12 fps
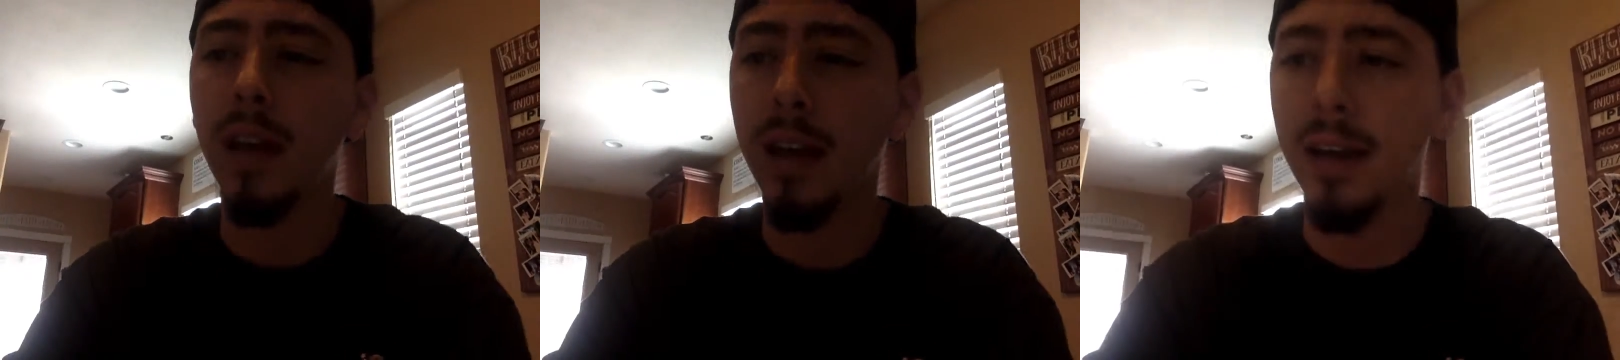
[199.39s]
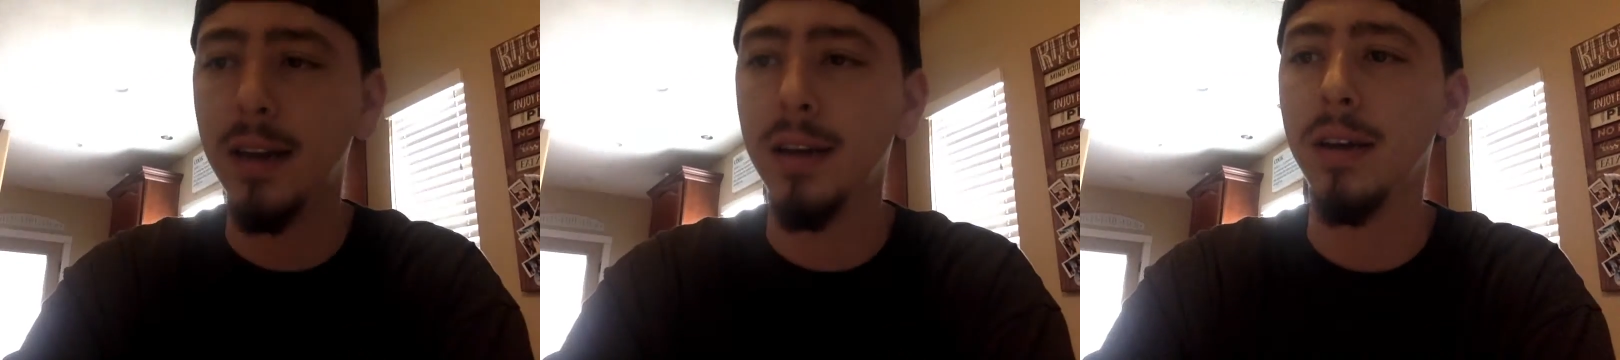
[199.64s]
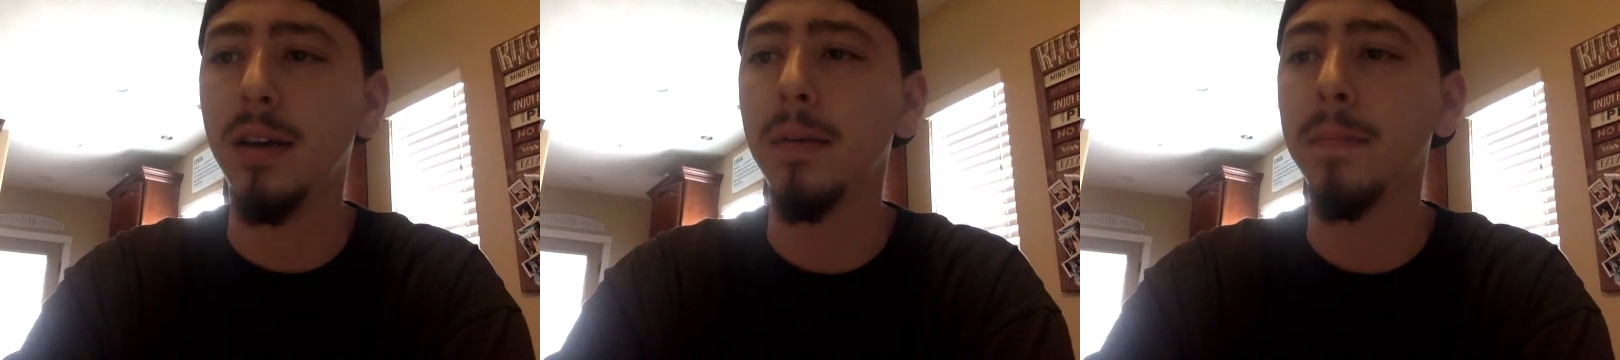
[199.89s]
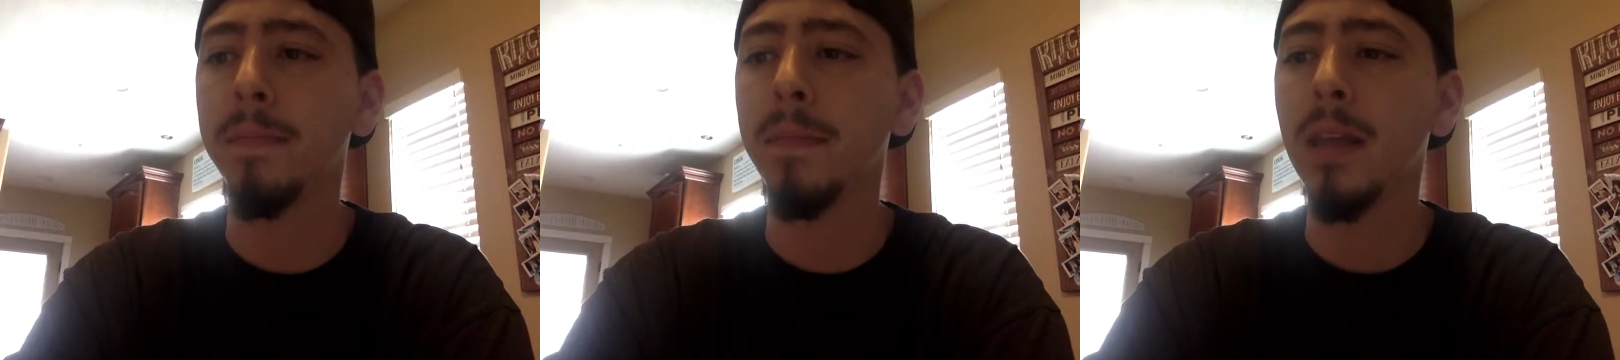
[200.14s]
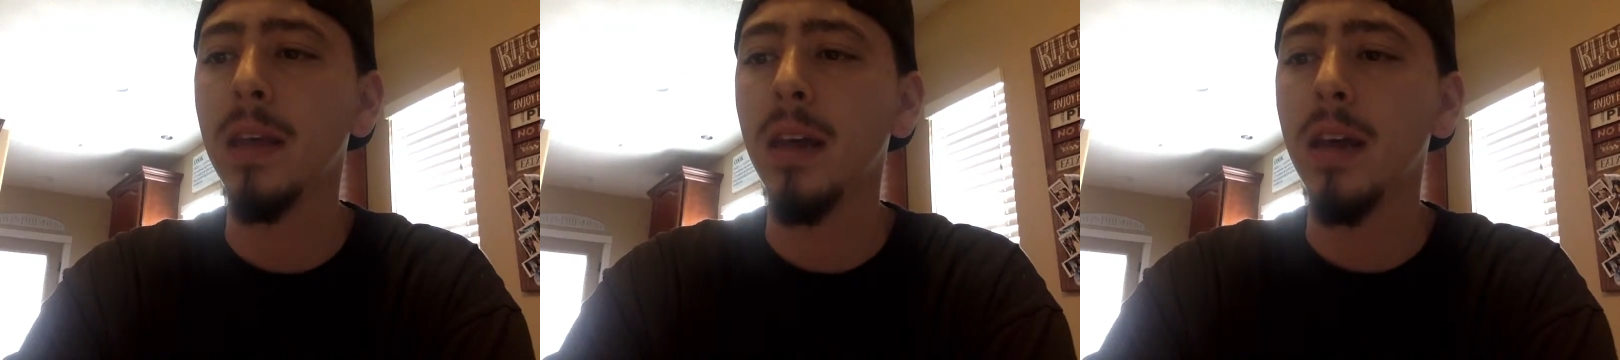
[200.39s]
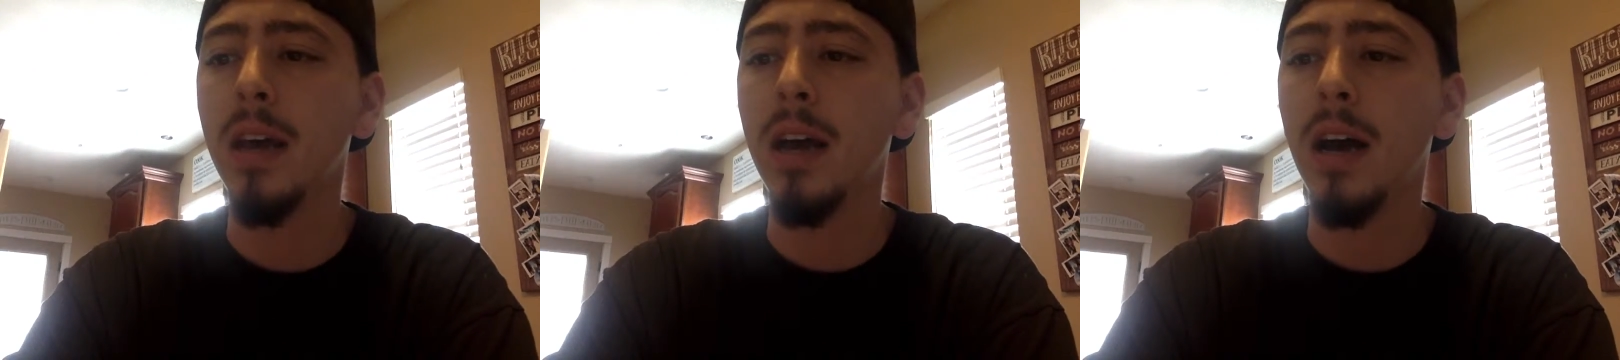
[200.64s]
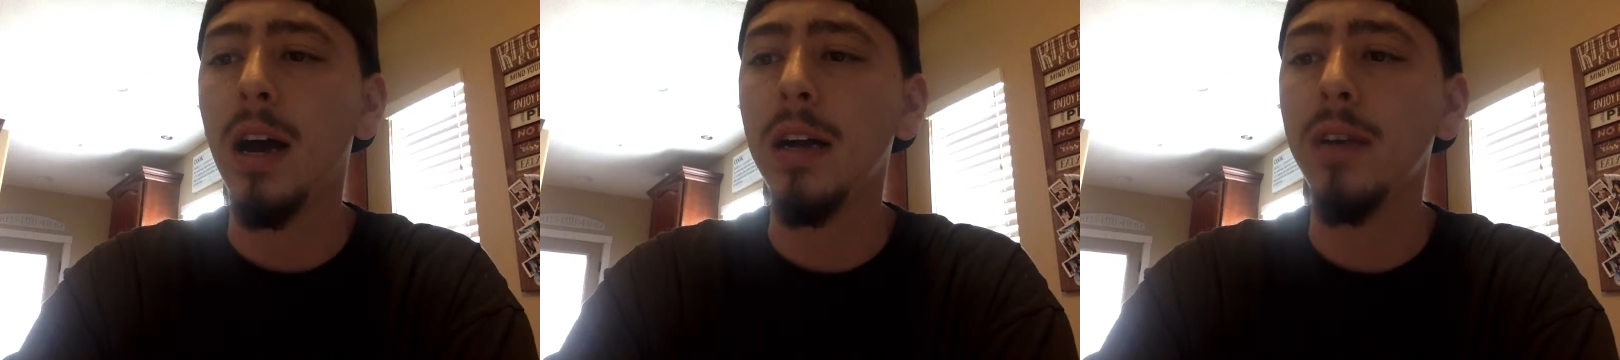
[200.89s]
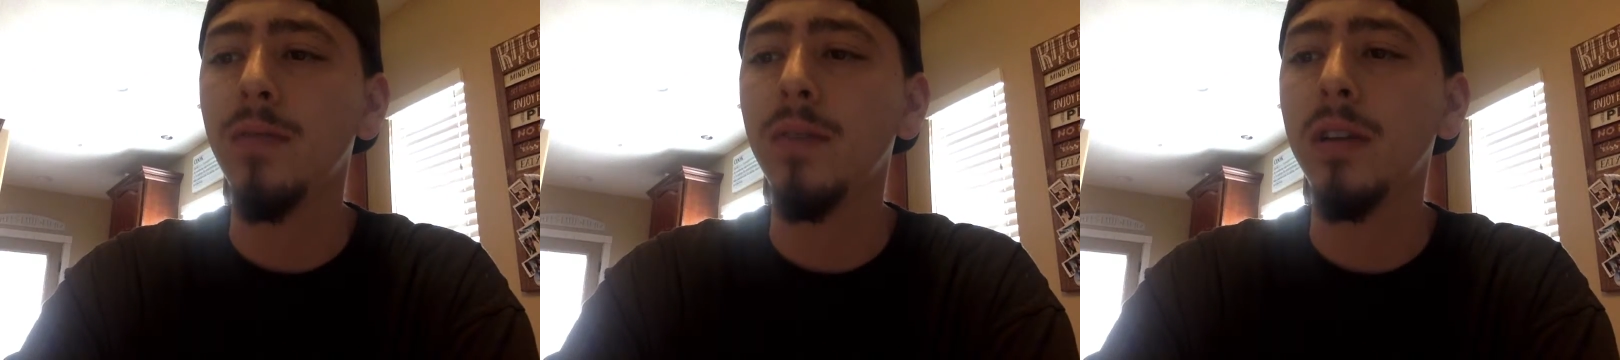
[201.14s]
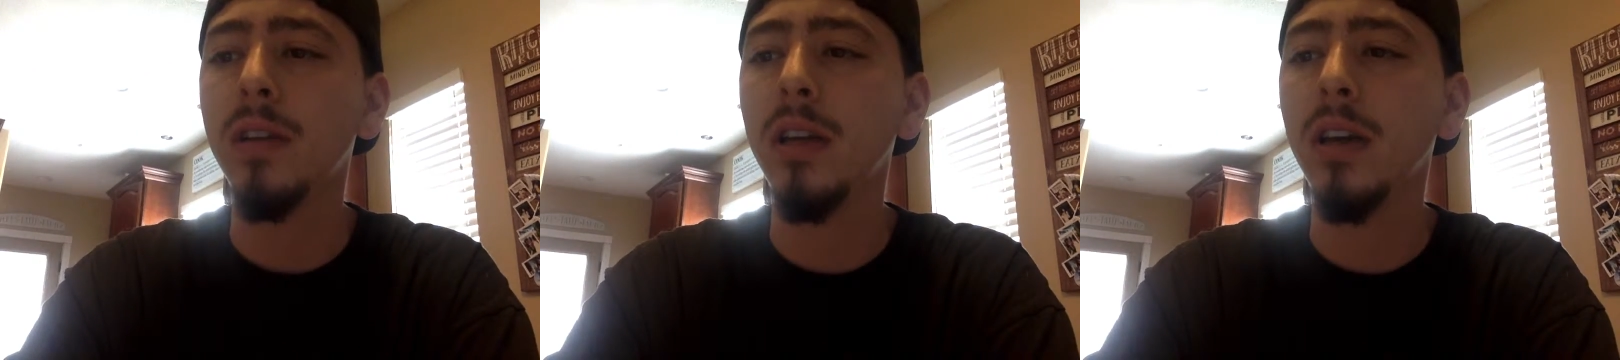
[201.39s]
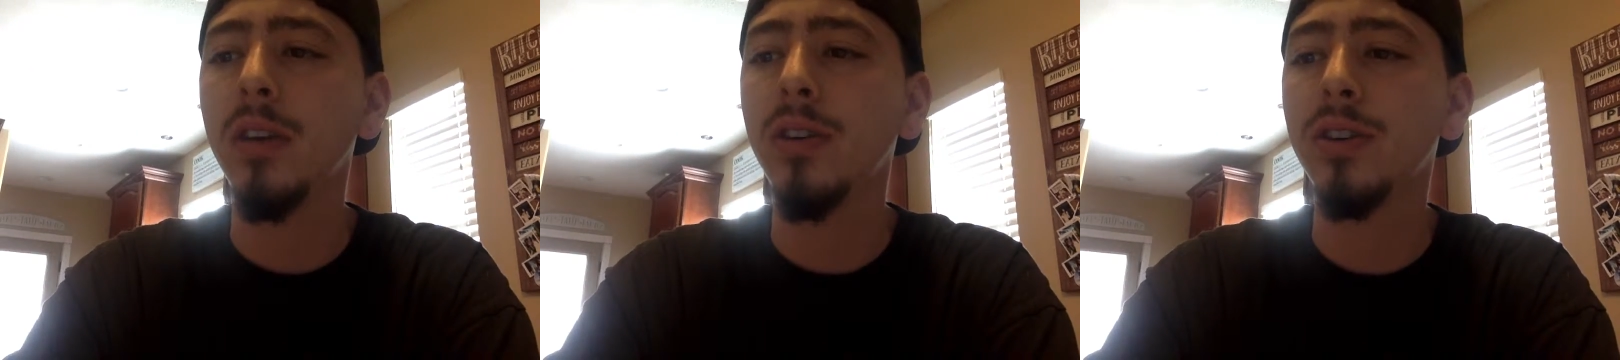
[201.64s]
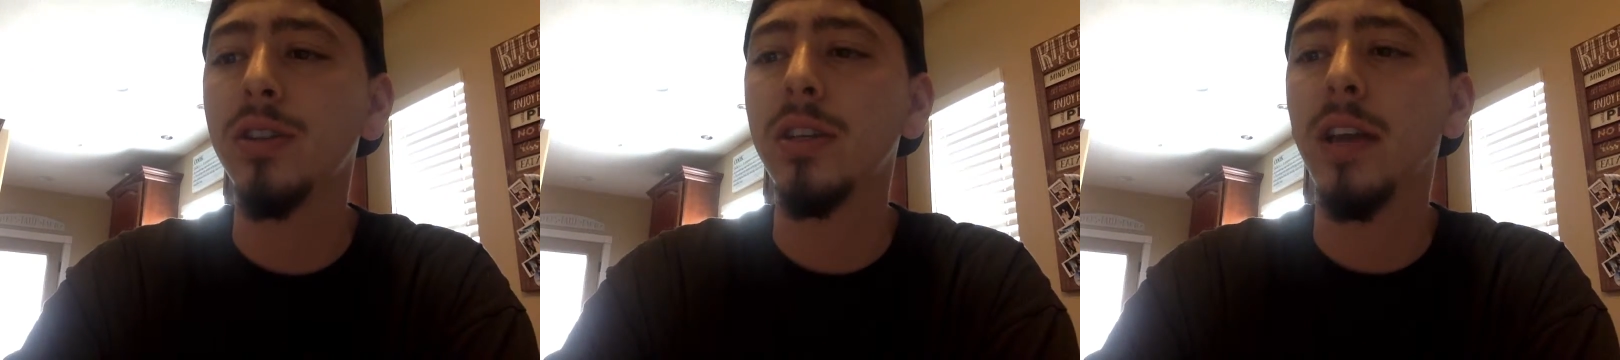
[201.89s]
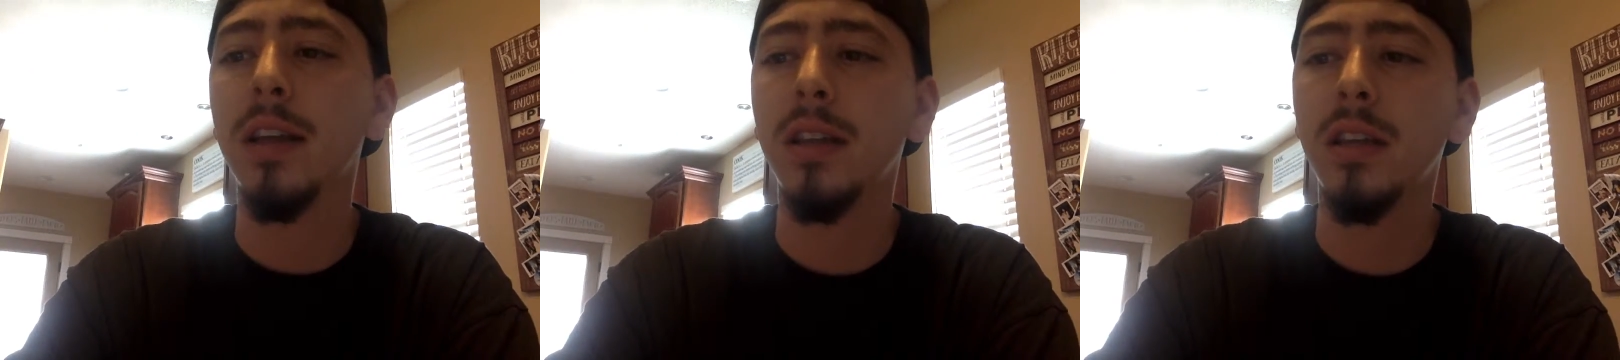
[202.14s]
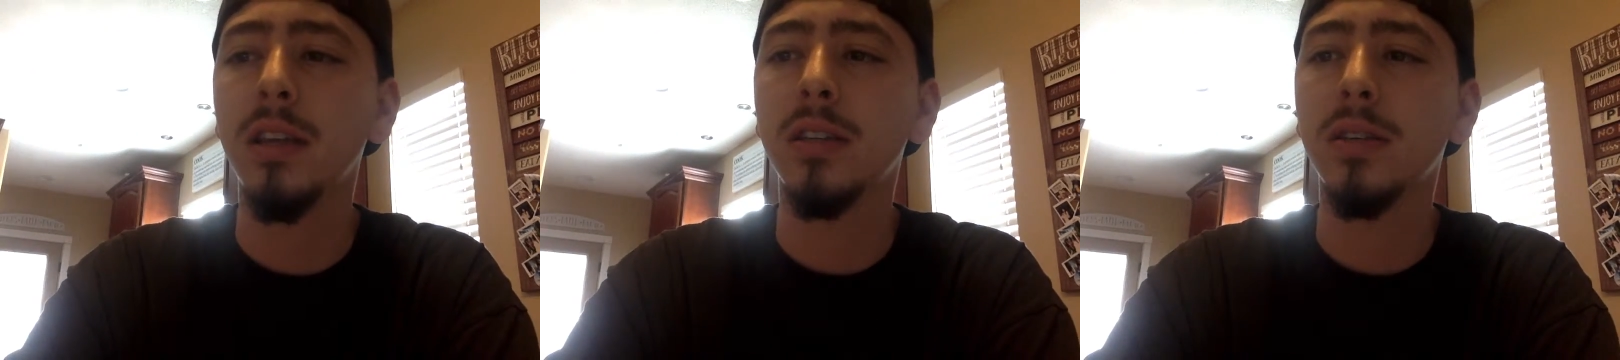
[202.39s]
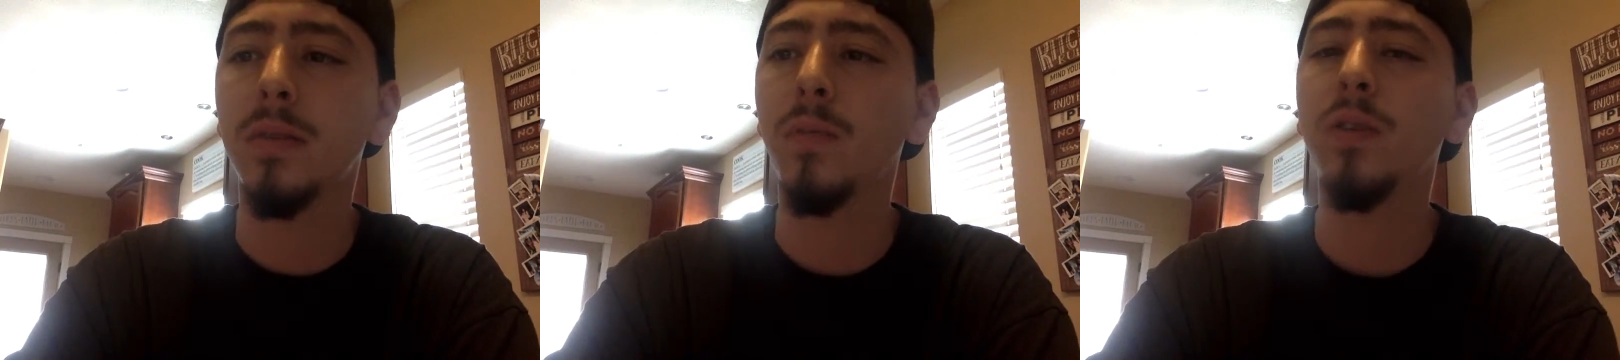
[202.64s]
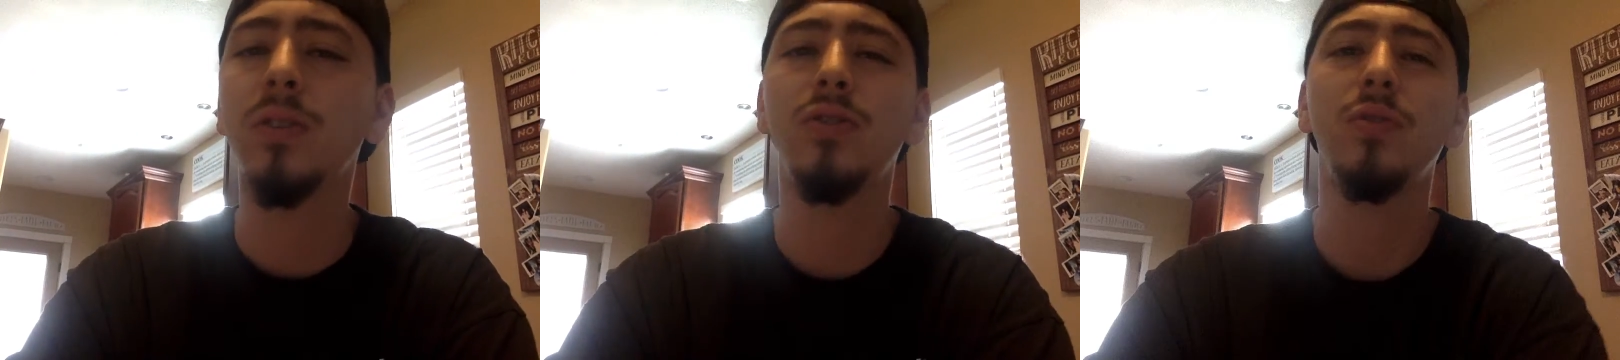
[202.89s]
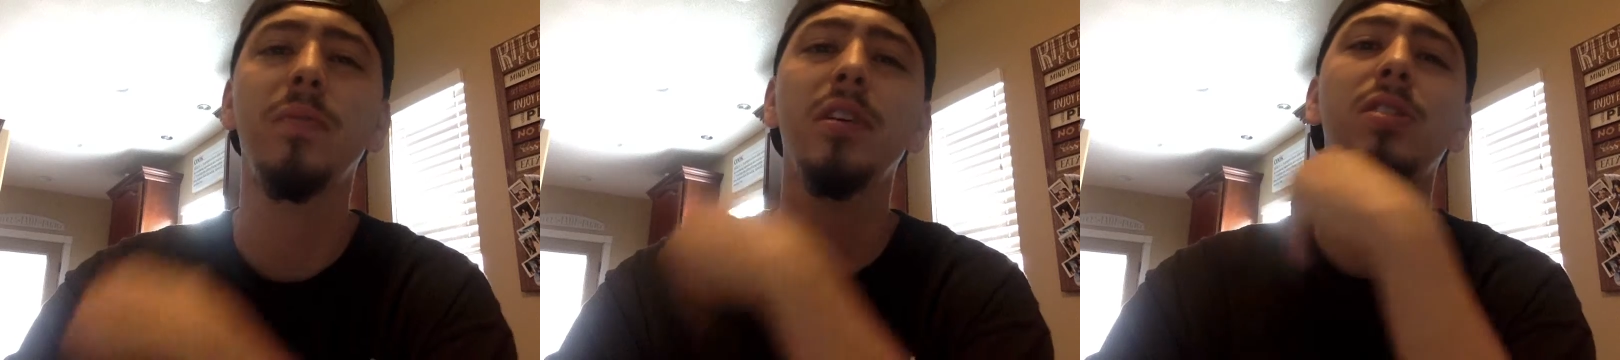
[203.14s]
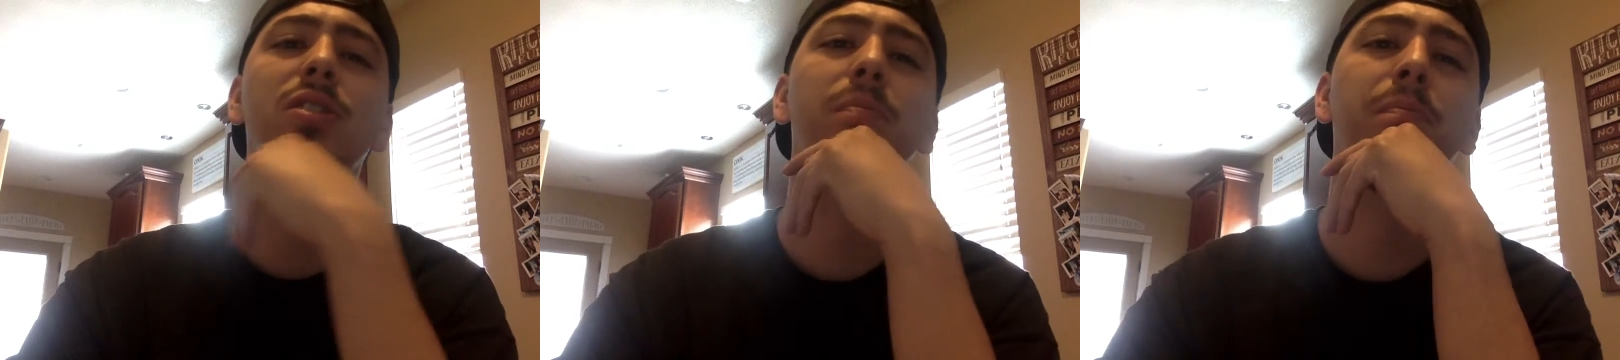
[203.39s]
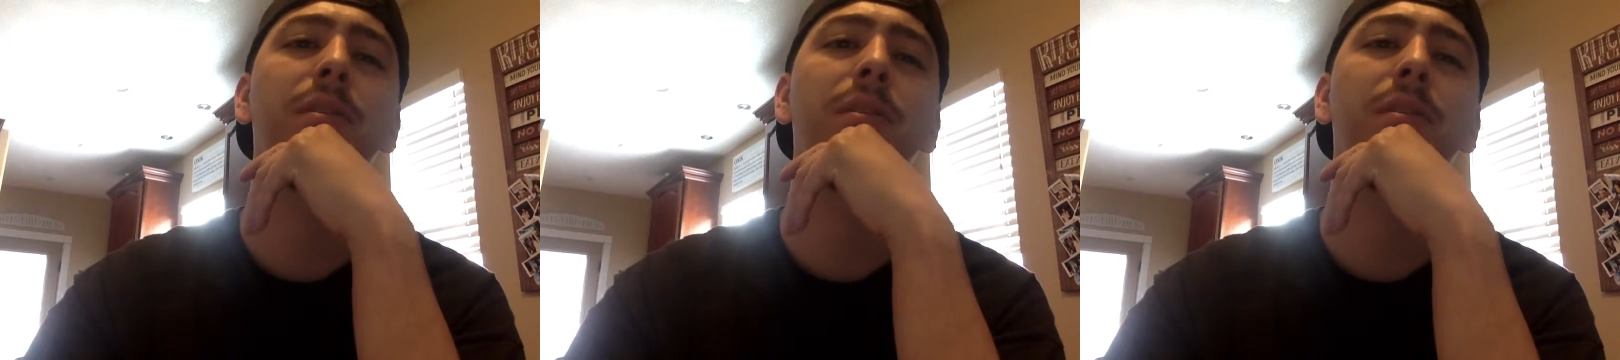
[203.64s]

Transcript: And I didn't really understand this one too much,